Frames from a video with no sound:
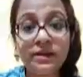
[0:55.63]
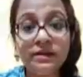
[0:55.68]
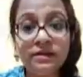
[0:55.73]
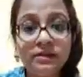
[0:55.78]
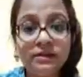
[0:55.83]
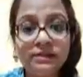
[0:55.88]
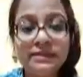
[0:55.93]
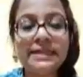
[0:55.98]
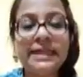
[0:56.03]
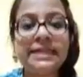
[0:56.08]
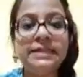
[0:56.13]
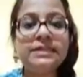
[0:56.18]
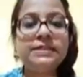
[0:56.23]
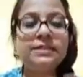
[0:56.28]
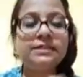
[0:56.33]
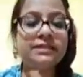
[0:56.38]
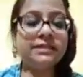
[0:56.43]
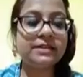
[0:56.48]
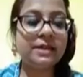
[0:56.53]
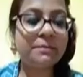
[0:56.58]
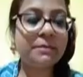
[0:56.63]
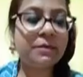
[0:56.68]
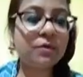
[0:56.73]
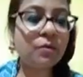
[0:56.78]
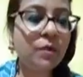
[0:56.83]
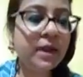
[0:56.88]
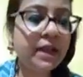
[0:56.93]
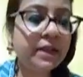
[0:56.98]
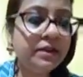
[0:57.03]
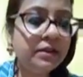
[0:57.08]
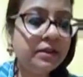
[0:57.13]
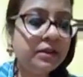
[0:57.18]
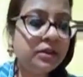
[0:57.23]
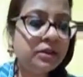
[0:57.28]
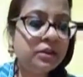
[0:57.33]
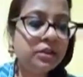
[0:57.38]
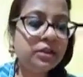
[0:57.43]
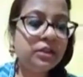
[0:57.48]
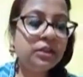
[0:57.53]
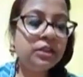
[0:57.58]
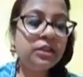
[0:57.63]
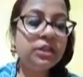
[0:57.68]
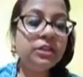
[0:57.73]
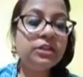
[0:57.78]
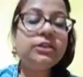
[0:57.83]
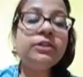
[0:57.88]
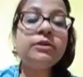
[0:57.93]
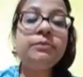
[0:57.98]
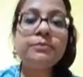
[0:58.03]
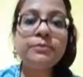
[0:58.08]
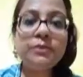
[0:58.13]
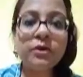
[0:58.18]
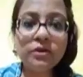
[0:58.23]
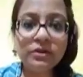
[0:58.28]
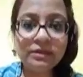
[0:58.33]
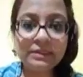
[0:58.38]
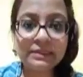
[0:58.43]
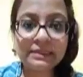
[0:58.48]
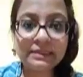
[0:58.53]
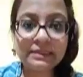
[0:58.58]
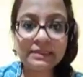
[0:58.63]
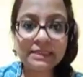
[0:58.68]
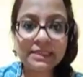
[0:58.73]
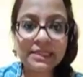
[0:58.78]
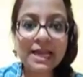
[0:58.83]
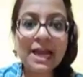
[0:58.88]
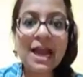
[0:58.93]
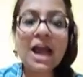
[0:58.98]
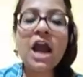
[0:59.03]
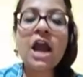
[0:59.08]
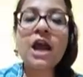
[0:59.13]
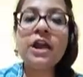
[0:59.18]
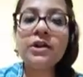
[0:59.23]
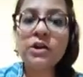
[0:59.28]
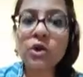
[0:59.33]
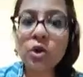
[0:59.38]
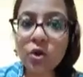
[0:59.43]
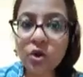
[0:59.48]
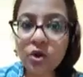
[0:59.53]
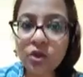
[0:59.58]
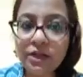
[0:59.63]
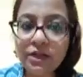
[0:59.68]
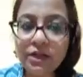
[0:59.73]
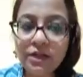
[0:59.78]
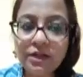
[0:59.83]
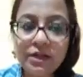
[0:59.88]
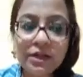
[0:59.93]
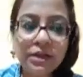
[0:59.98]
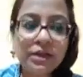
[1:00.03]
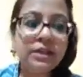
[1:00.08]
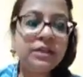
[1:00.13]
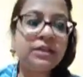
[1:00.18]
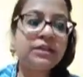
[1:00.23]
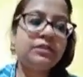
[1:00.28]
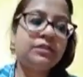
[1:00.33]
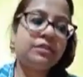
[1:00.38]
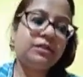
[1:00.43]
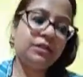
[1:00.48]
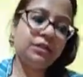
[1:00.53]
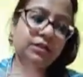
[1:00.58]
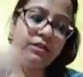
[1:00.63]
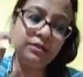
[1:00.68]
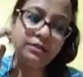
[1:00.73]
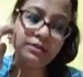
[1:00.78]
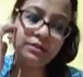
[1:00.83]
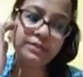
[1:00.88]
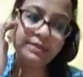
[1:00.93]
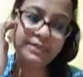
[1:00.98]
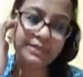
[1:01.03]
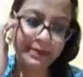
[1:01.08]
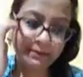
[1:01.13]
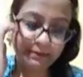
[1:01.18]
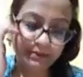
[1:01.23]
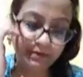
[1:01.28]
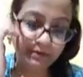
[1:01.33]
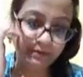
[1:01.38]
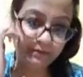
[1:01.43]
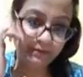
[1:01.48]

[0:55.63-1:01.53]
Sentence number 1. The books are on the table.